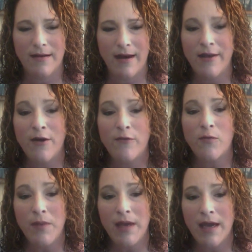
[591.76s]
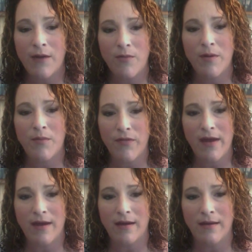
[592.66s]
I know for me, I remember
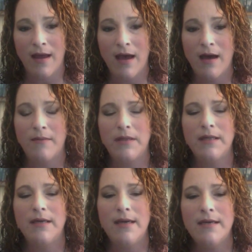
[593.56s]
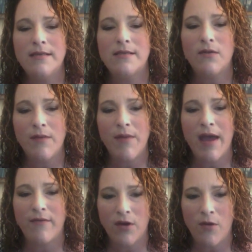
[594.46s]
thinking, please don't let me
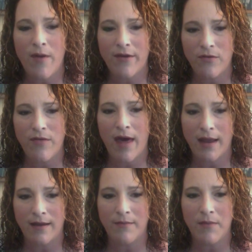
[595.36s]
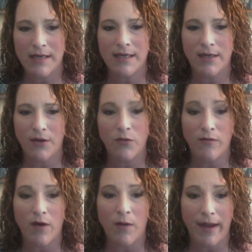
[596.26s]
have to go back through that again because I don't know if
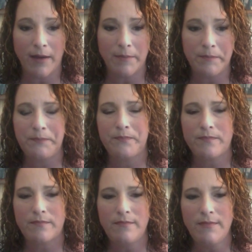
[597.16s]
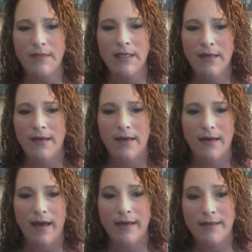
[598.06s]
I'll make it.
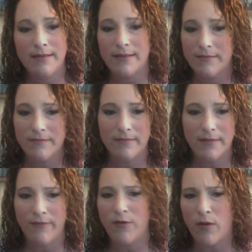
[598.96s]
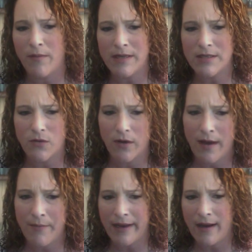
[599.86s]
And If you read my story,
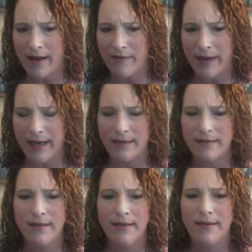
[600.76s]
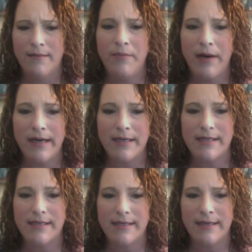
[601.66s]
I not have made it, but
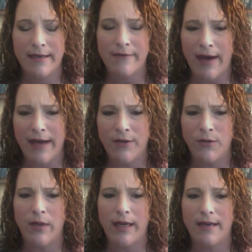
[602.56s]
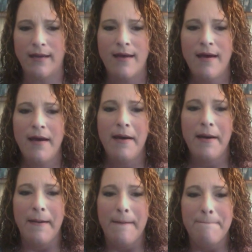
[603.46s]
if I had to do it again.
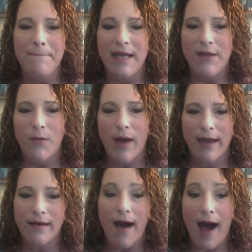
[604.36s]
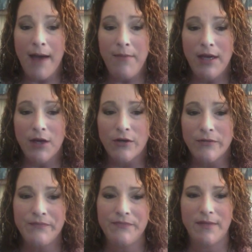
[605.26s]
But either way, I'm here,
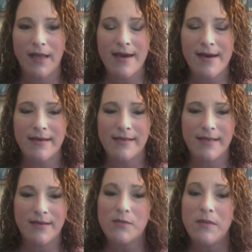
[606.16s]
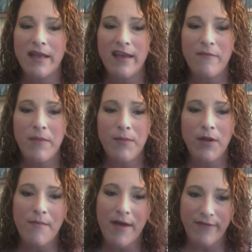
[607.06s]
and there's plenty of people
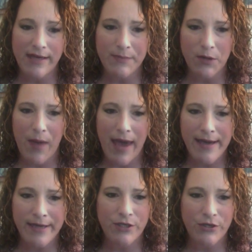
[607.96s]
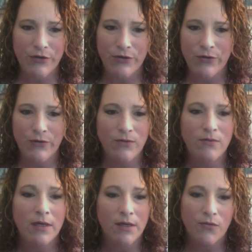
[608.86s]
on my Facebook page who
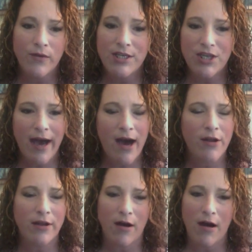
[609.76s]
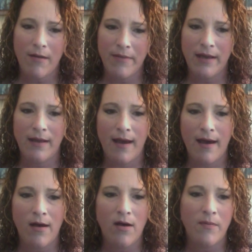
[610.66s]
reach out and comment and
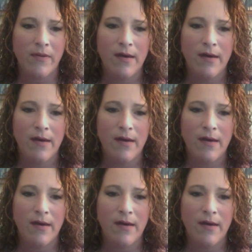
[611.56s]
help.